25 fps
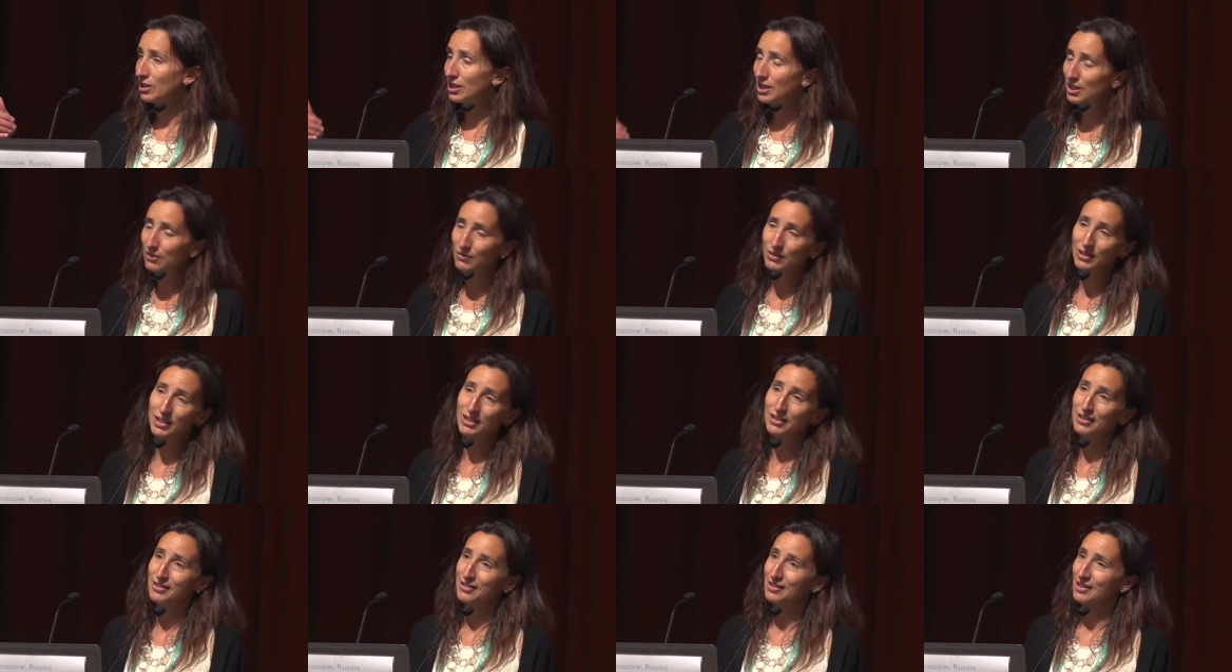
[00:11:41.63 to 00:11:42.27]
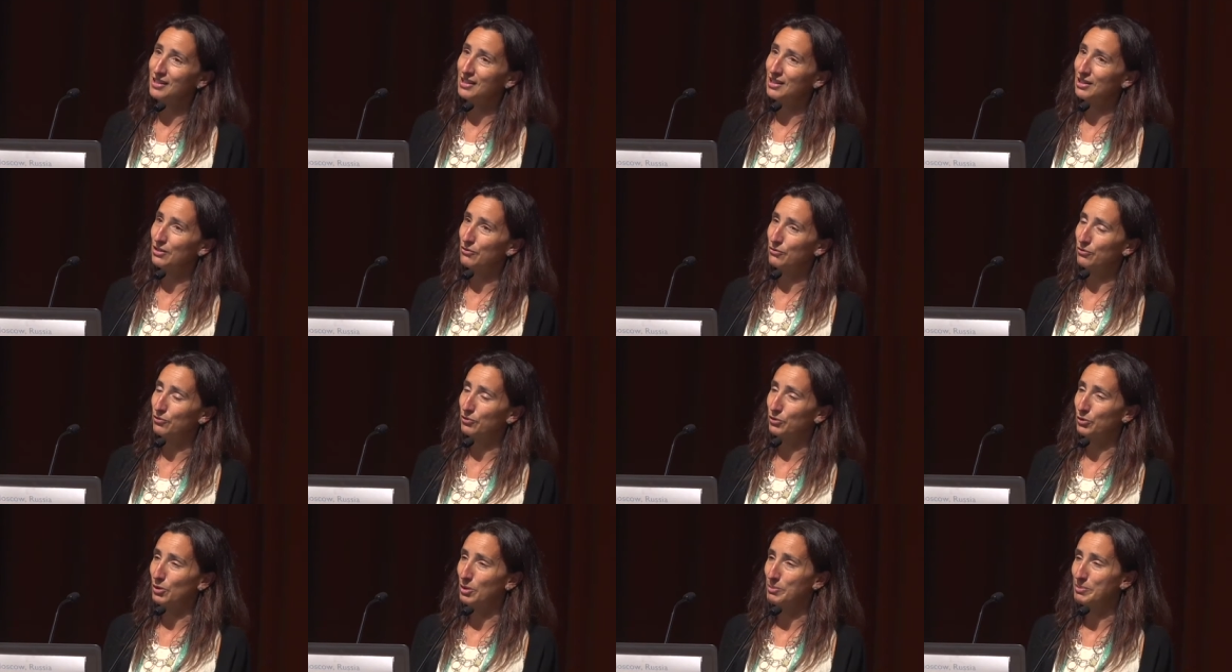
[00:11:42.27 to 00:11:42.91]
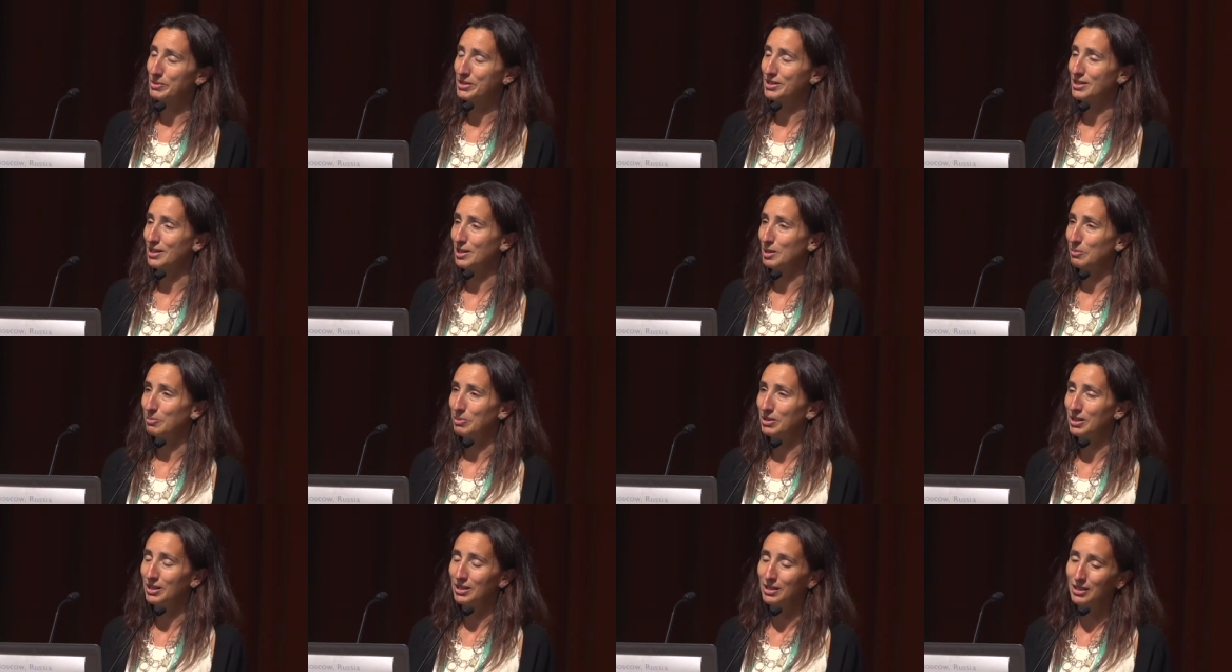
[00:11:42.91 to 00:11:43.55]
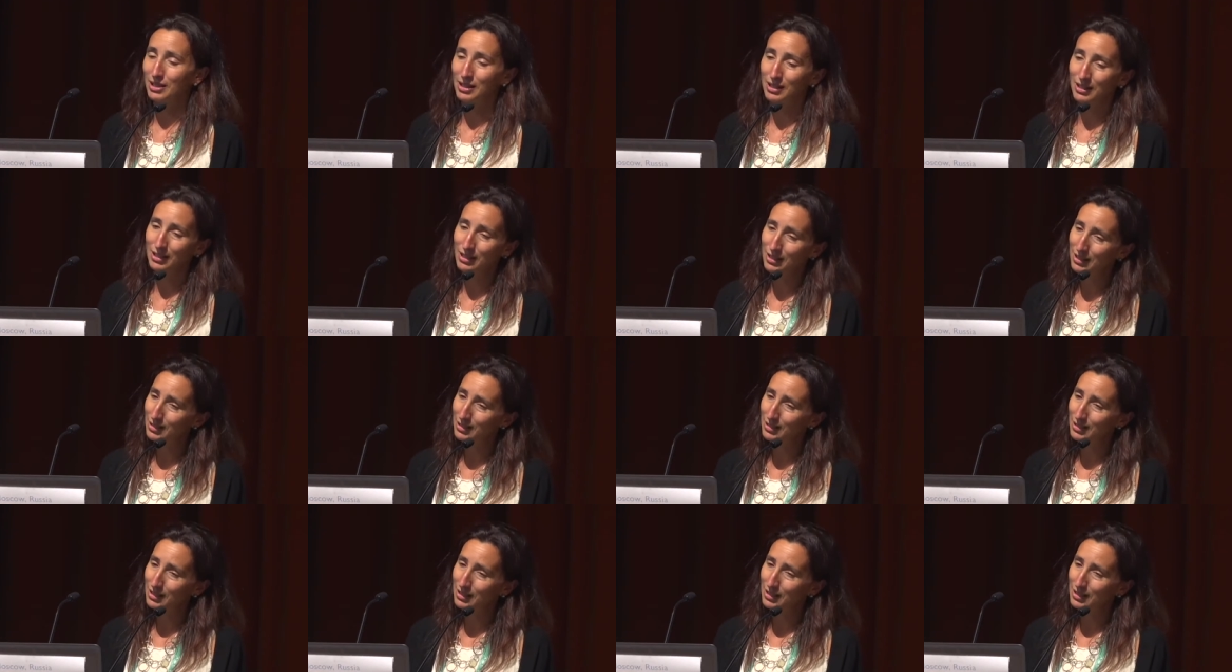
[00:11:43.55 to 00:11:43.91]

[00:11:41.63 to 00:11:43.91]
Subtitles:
even in the setting of thrombocytopenia,